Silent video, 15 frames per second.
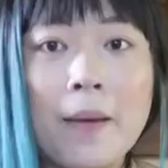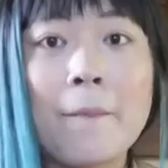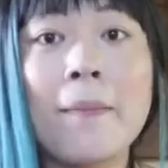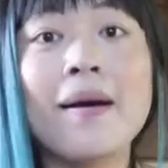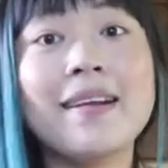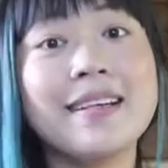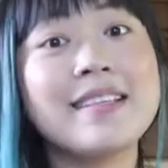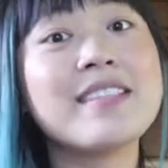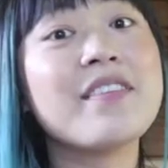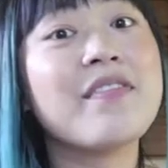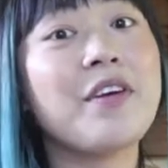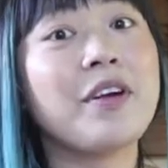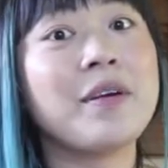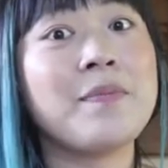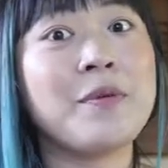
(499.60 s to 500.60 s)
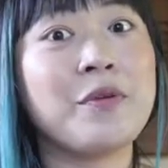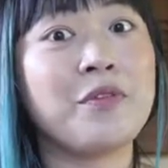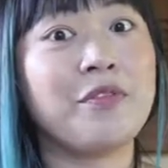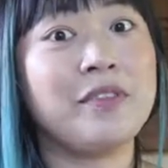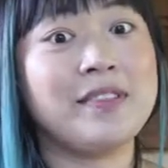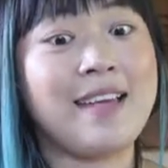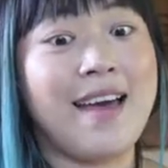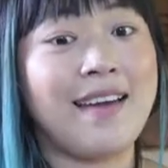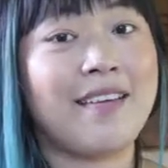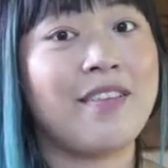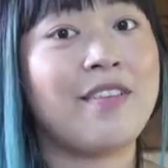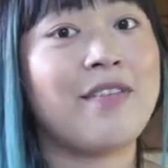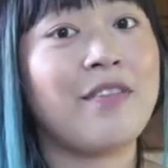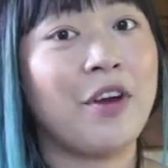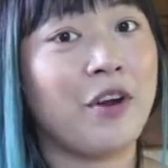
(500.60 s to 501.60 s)
But it is a very beautiful deck,
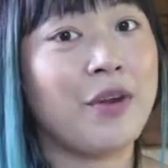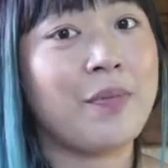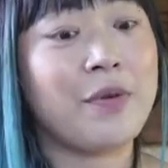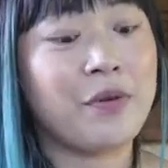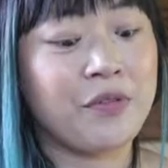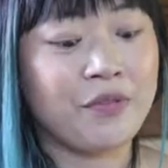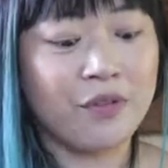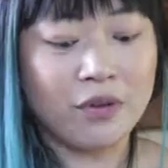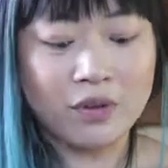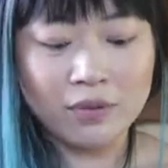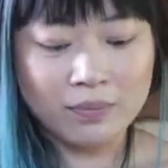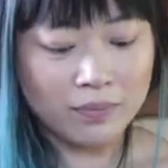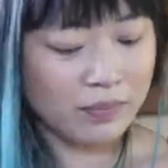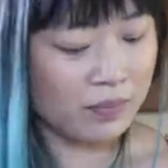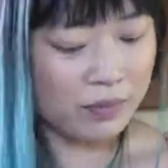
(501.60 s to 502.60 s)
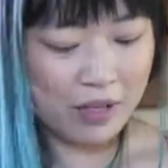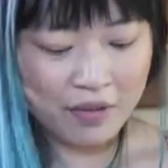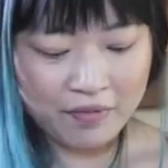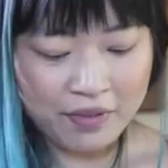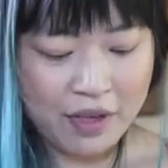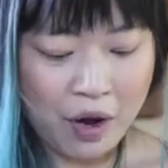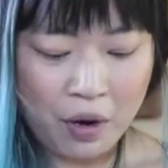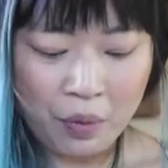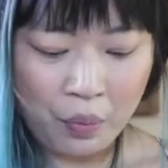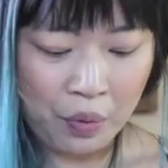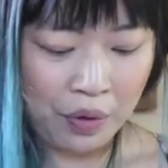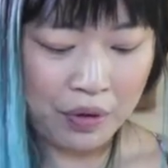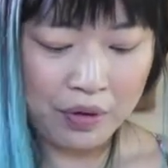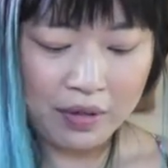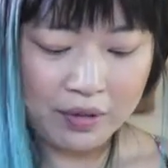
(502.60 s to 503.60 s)
very beautiful, love the
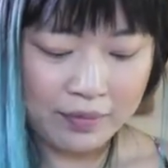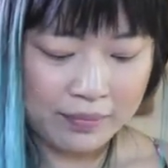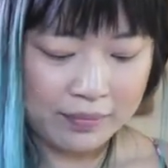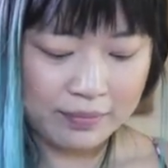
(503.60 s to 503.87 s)
artwork,